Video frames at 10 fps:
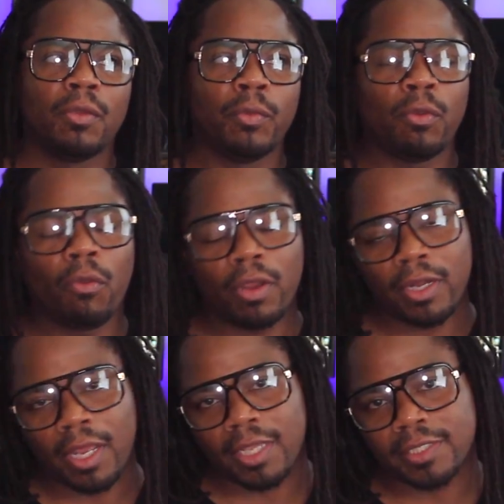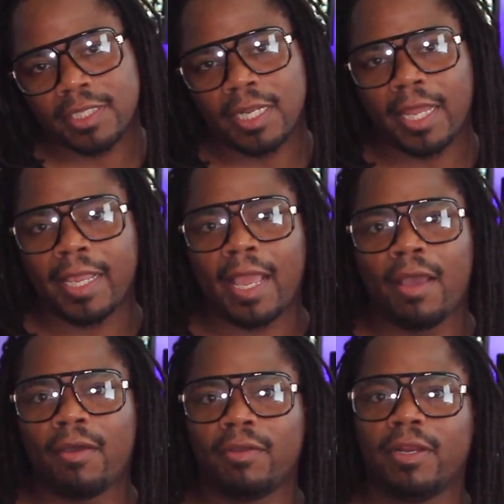reorganizing the
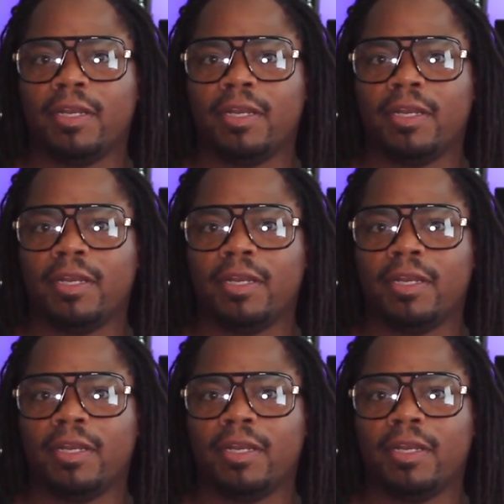layout.